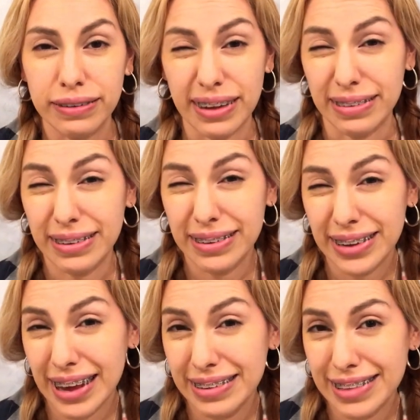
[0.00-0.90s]
doesn't
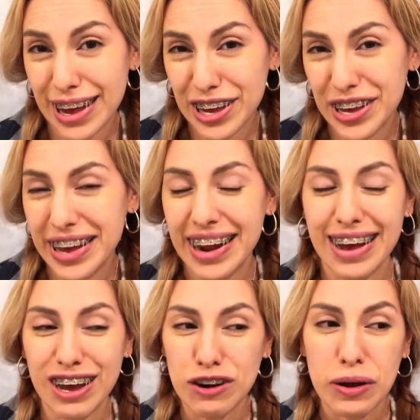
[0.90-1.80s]
taste that good.
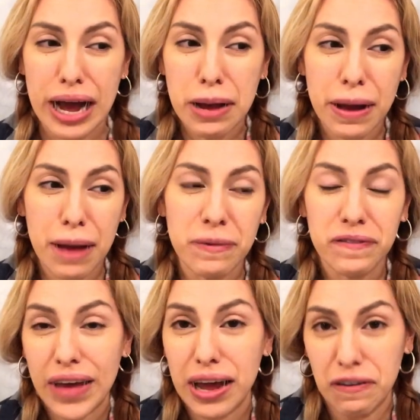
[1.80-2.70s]
I don't know. I'm a
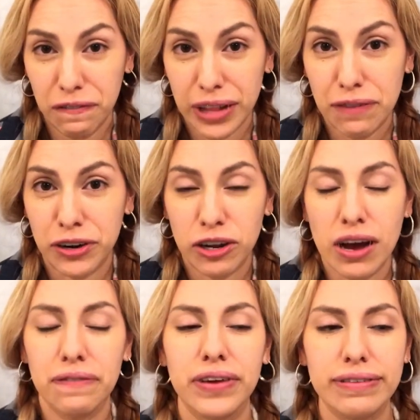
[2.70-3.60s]
fan of flavored
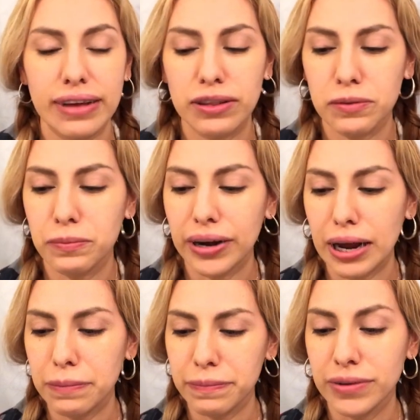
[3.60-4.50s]
coffees. That's what
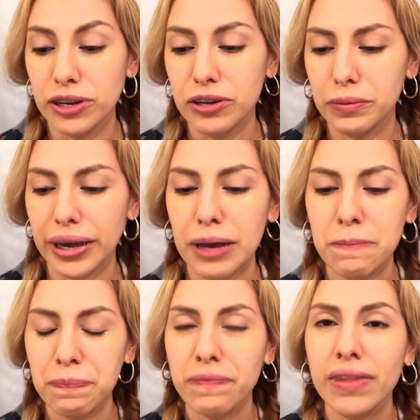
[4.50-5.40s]
I'm doing.
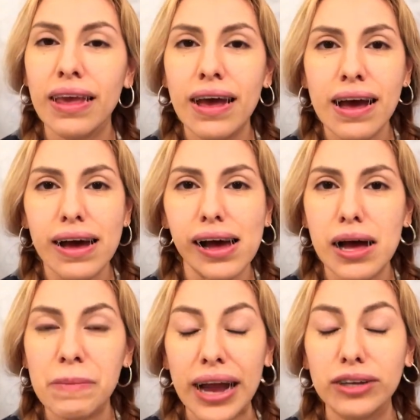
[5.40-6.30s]

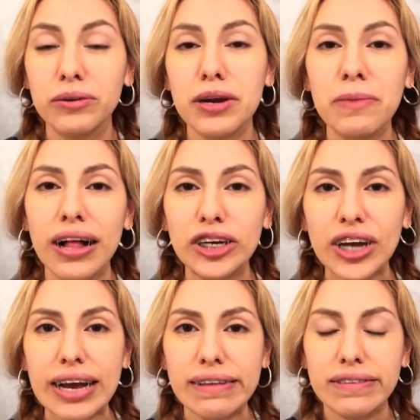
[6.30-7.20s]
I do want to
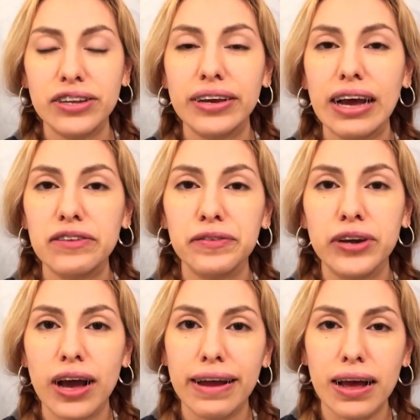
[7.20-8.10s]
apologize to you guys for
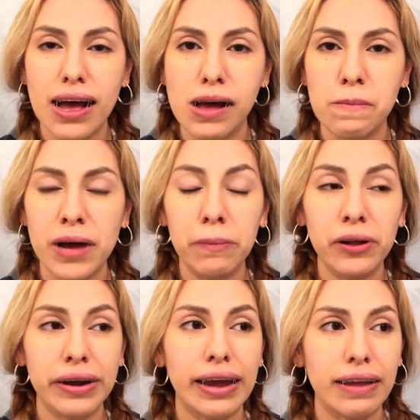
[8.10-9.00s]
not
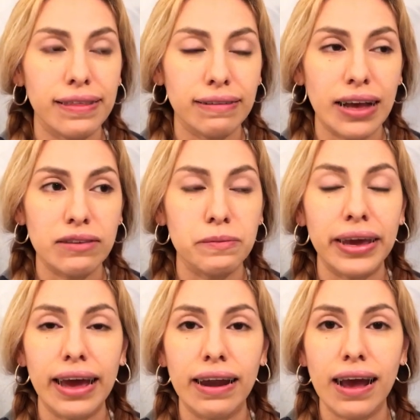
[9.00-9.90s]
uploading anything last
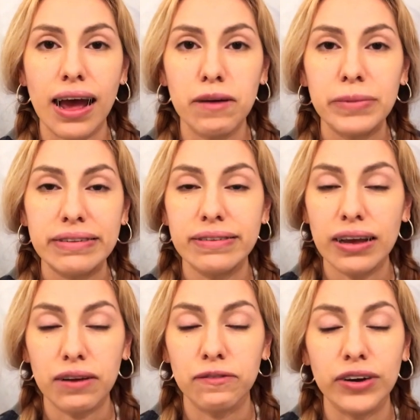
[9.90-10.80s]
weekend. I have been
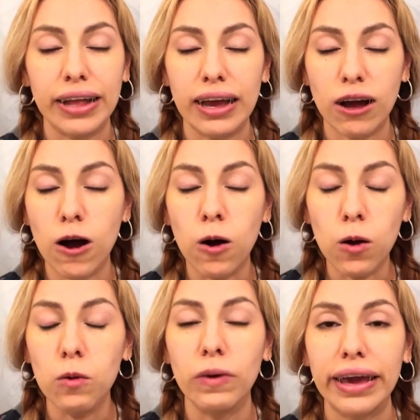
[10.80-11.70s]
sick for like a
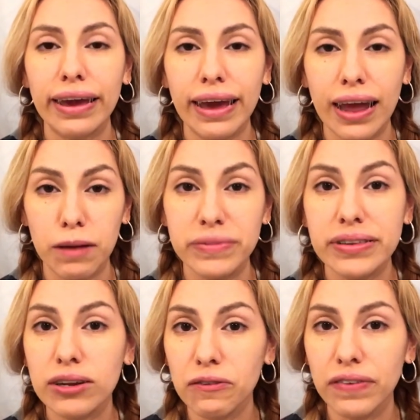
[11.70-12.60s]
whole week and I'm
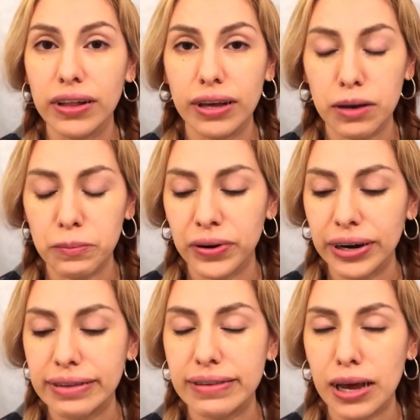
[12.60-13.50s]
still feeling
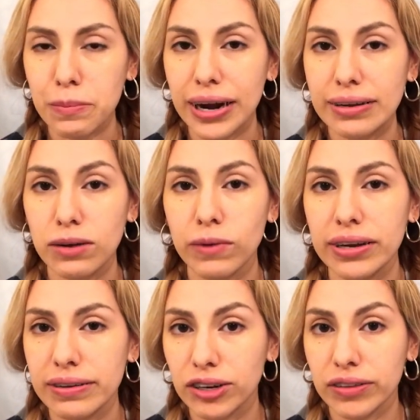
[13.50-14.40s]
pretty sick, but I did want
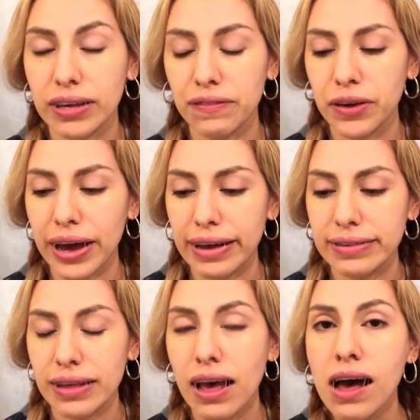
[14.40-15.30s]
to just give you guys
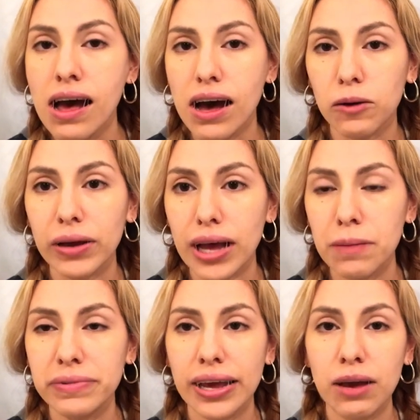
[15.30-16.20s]
a quick
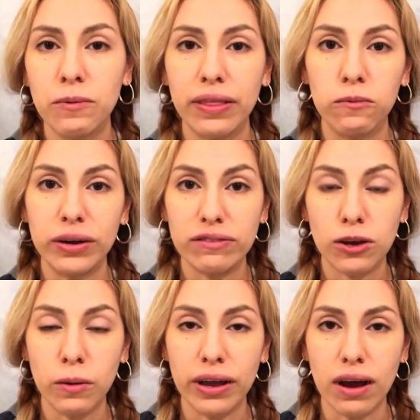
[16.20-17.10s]
update with what's
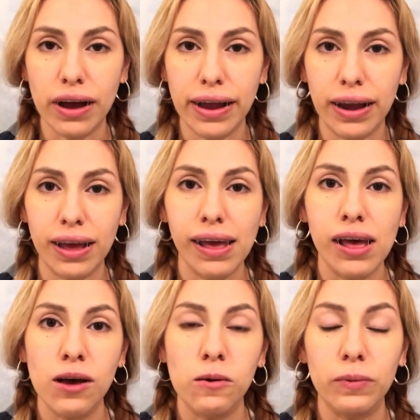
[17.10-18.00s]
going on
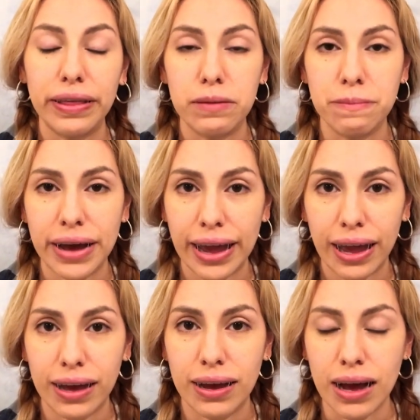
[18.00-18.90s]
with
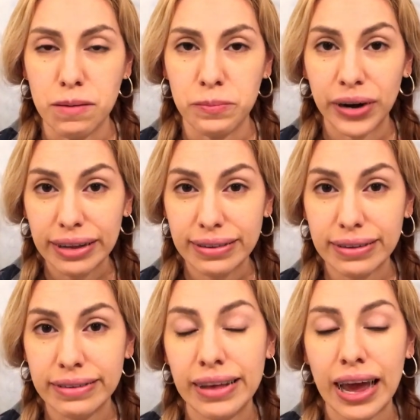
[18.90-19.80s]
my
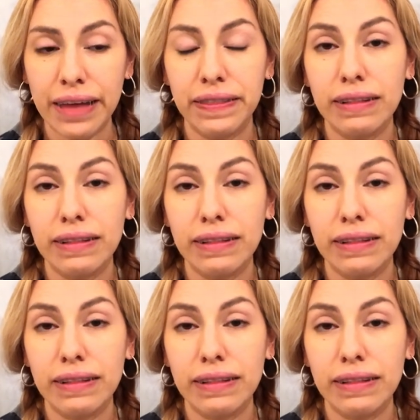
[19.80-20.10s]
braces and the